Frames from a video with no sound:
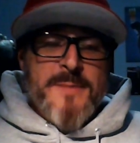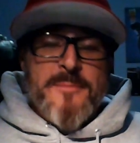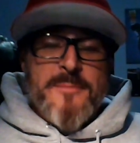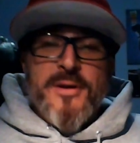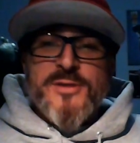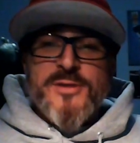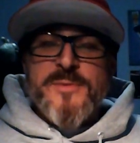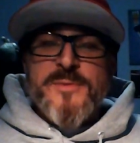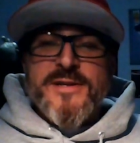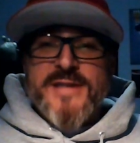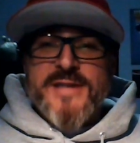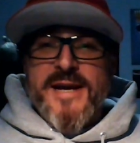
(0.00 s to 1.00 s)
my
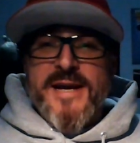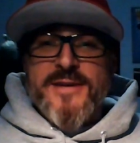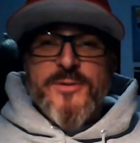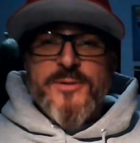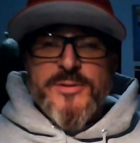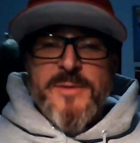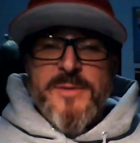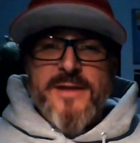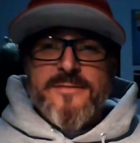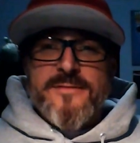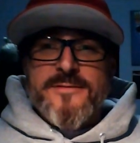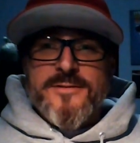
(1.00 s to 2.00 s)
punishment is I had to go
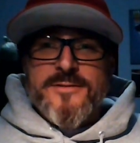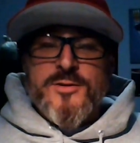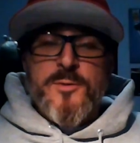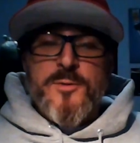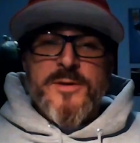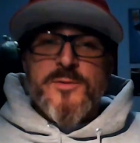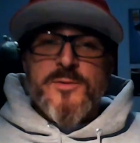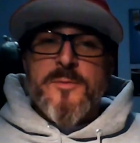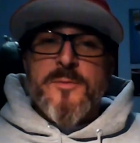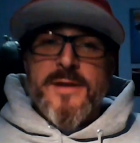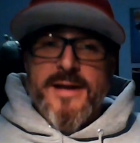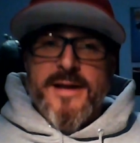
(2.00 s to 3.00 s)
spend 2 weeks
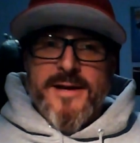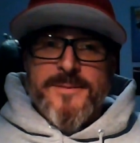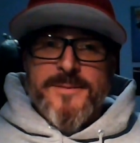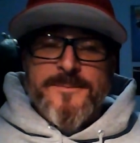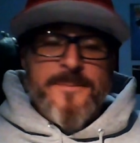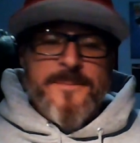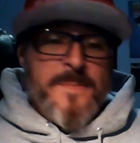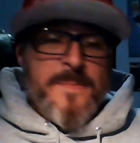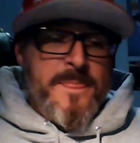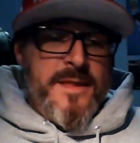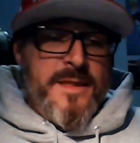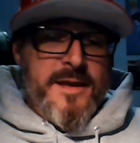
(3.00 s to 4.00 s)
with my dad.
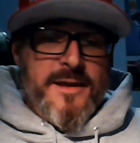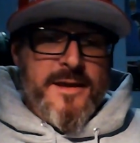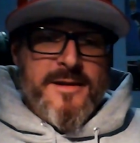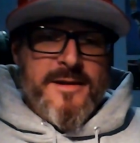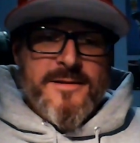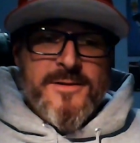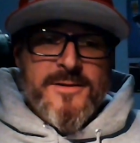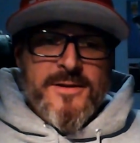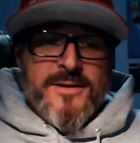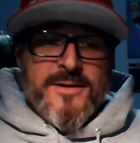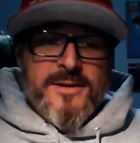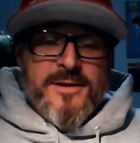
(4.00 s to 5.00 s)
And
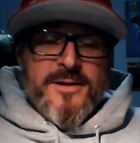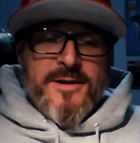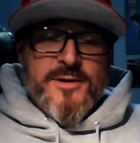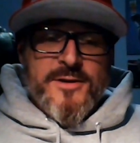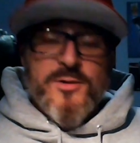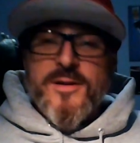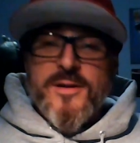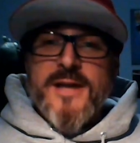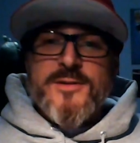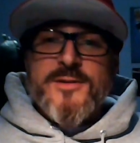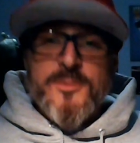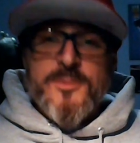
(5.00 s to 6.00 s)
during
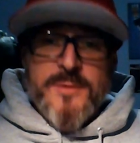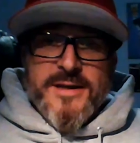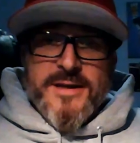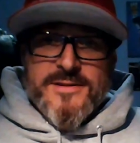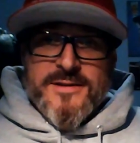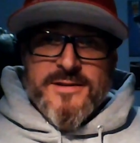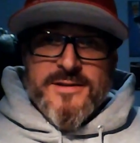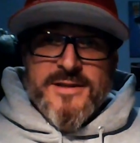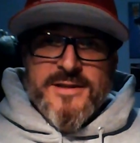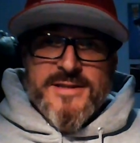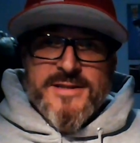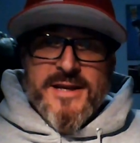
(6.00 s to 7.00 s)
that 2 weeks,
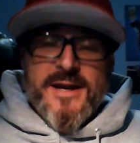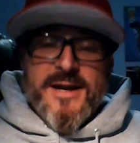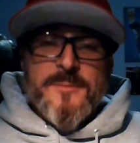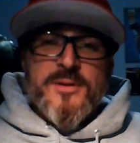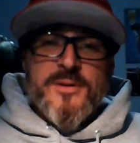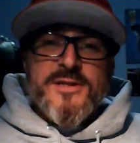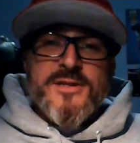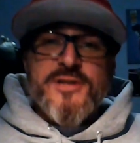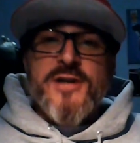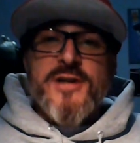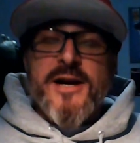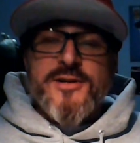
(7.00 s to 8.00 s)
he said, I'm going to
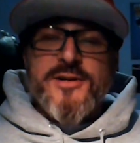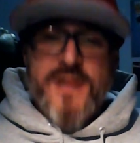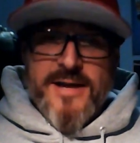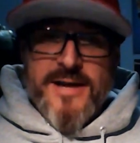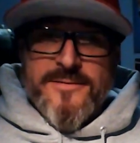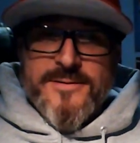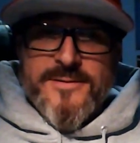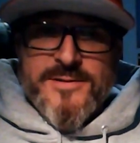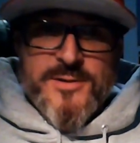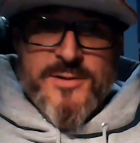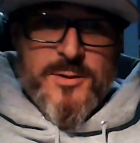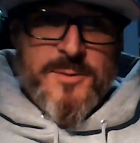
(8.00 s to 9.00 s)
teach you how to drive.
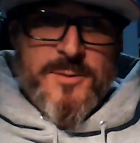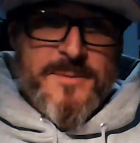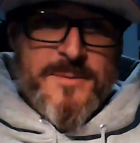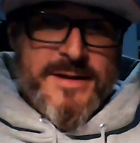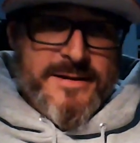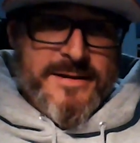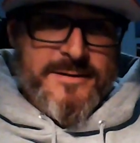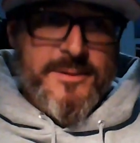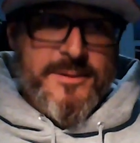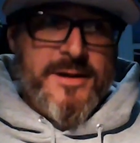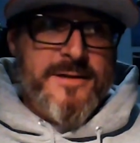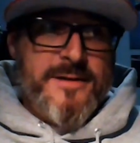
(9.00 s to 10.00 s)
So I'm like, oh,
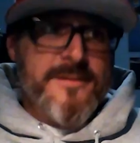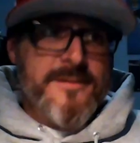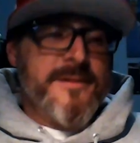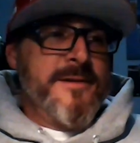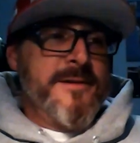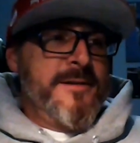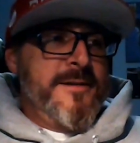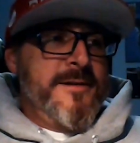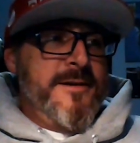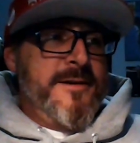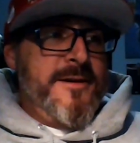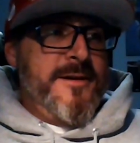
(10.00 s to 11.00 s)
okay.
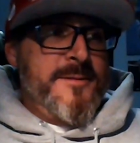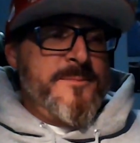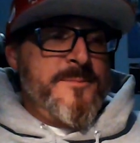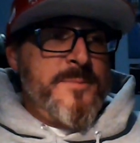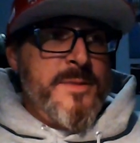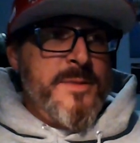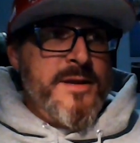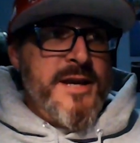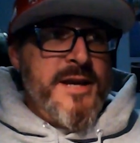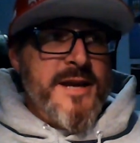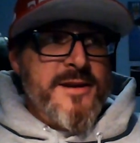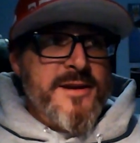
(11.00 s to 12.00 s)
He
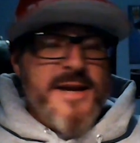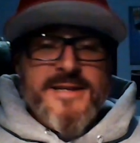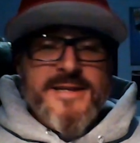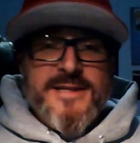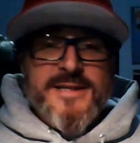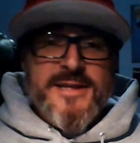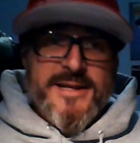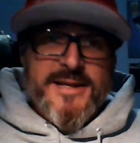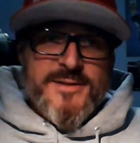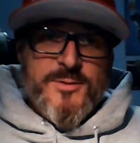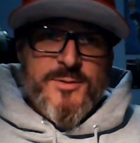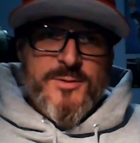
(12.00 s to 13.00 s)
had a
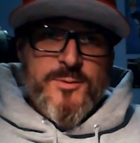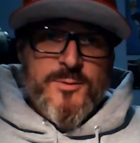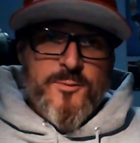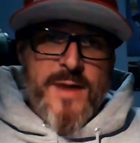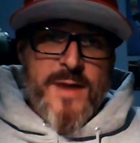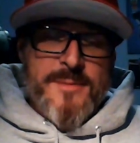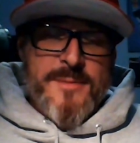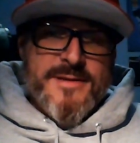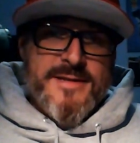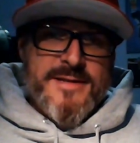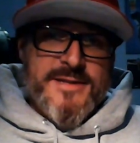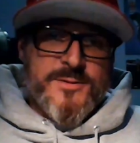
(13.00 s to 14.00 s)
1982
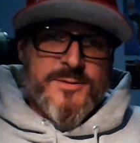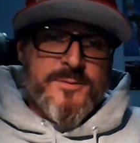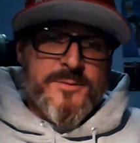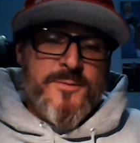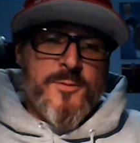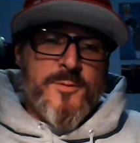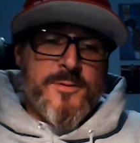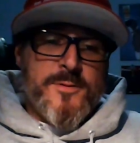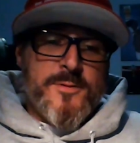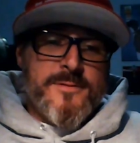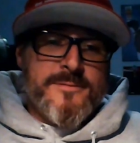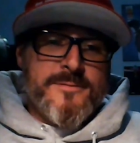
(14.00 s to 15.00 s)
Rabbit diesel
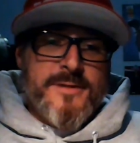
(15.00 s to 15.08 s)
four-door.